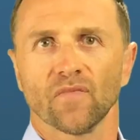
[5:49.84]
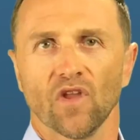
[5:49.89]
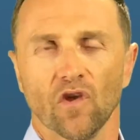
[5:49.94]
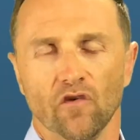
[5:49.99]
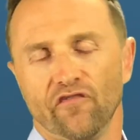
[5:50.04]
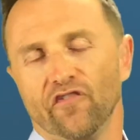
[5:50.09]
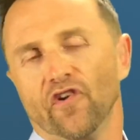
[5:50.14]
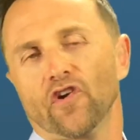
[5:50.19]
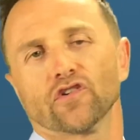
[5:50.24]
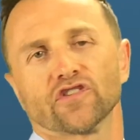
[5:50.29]

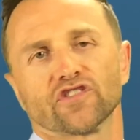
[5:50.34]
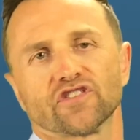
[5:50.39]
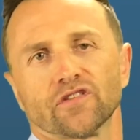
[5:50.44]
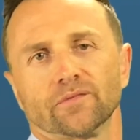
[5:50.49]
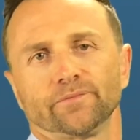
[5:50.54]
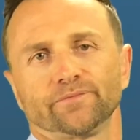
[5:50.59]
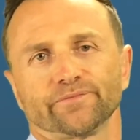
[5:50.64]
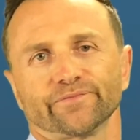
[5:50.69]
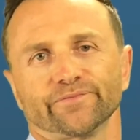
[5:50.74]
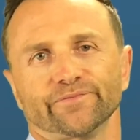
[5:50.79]
First,
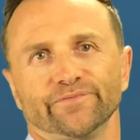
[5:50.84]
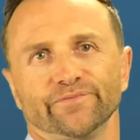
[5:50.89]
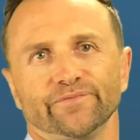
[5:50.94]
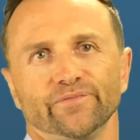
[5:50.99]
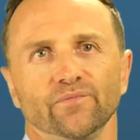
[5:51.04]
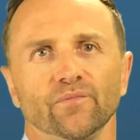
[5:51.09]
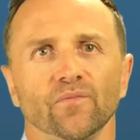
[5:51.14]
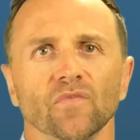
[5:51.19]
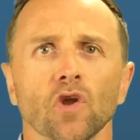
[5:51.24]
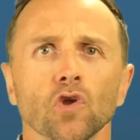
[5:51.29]

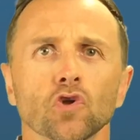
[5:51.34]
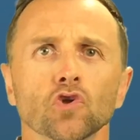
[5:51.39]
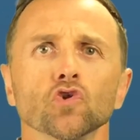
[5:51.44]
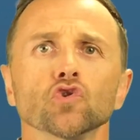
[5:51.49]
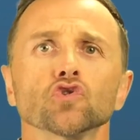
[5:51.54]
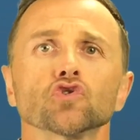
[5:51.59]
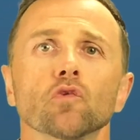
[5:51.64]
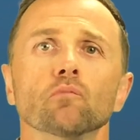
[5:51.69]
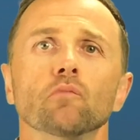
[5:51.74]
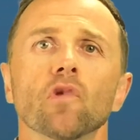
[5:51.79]

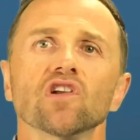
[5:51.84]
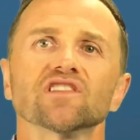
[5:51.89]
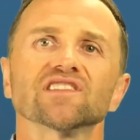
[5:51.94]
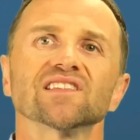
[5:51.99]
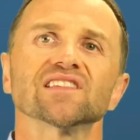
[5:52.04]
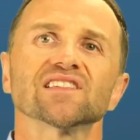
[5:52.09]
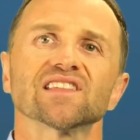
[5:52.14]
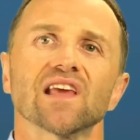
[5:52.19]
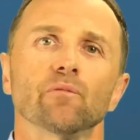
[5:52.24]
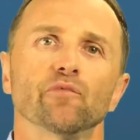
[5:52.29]
use a
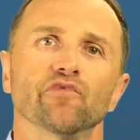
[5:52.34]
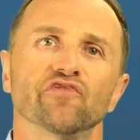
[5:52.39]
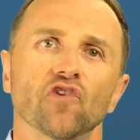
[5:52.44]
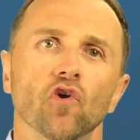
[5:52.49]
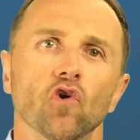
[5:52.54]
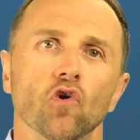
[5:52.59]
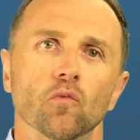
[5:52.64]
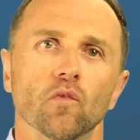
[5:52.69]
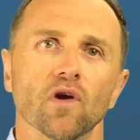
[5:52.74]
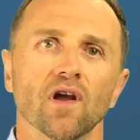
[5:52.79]
multi-step
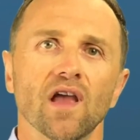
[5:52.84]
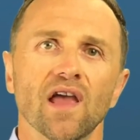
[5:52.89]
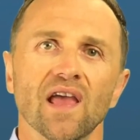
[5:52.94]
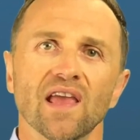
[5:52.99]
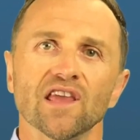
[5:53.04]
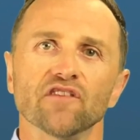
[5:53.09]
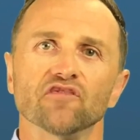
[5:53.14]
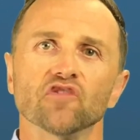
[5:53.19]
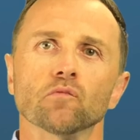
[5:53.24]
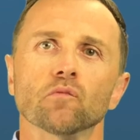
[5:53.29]
form
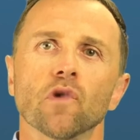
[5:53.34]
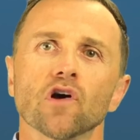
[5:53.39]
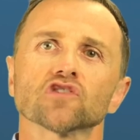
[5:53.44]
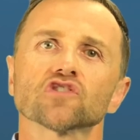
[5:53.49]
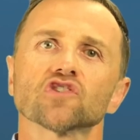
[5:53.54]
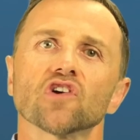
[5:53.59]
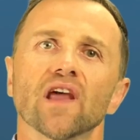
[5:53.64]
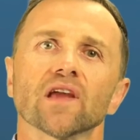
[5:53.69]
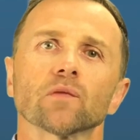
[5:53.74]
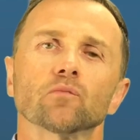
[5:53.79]
if you must
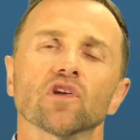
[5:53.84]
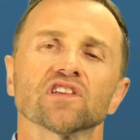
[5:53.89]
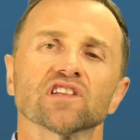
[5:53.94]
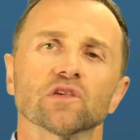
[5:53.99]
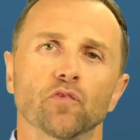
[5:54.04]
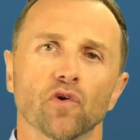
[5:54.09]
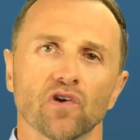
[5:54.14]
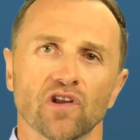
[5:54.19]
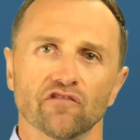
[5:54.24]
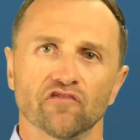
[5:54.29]
collect
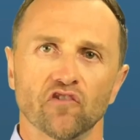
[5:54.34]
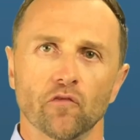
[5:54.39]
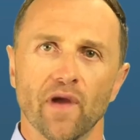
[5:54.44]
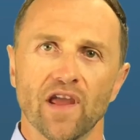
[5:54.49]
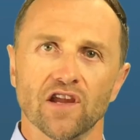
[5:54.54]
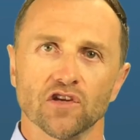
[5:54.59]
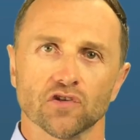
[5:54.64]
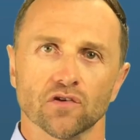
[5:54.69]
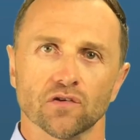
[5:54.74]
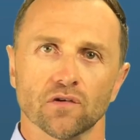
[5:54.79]
multiple
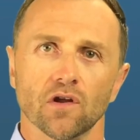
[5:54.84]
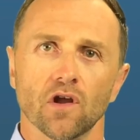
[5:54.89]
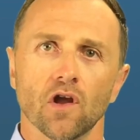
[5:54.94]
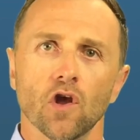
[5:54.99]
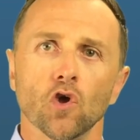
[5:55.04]
information